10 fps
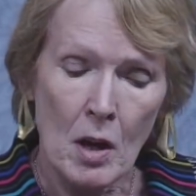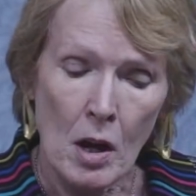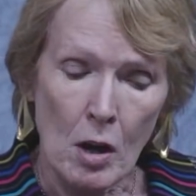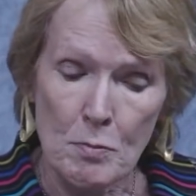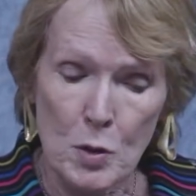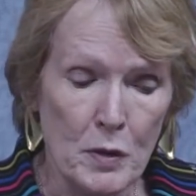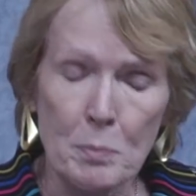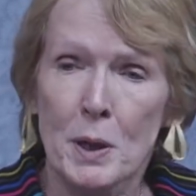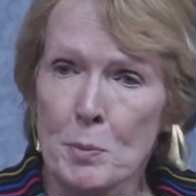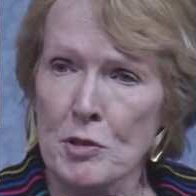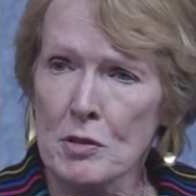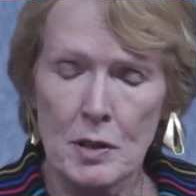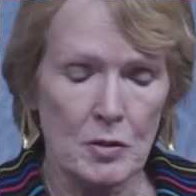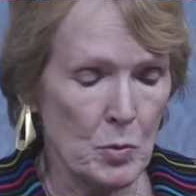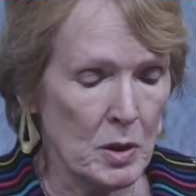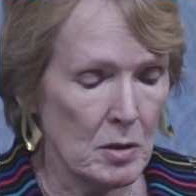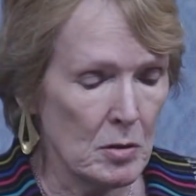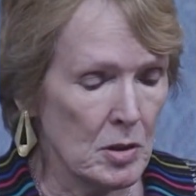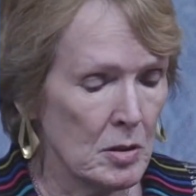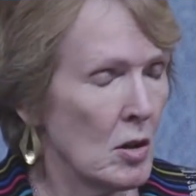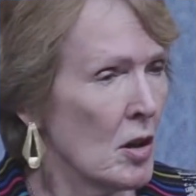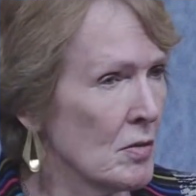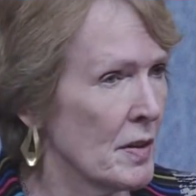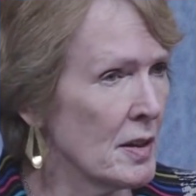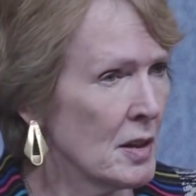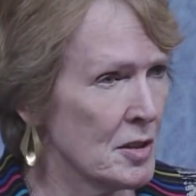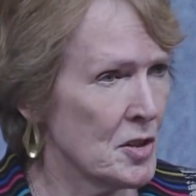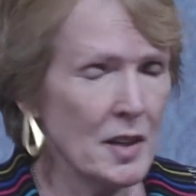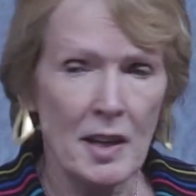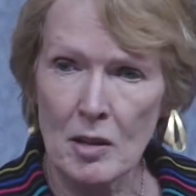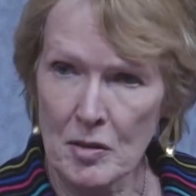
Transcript: of moving peoples around the world on a very large scale.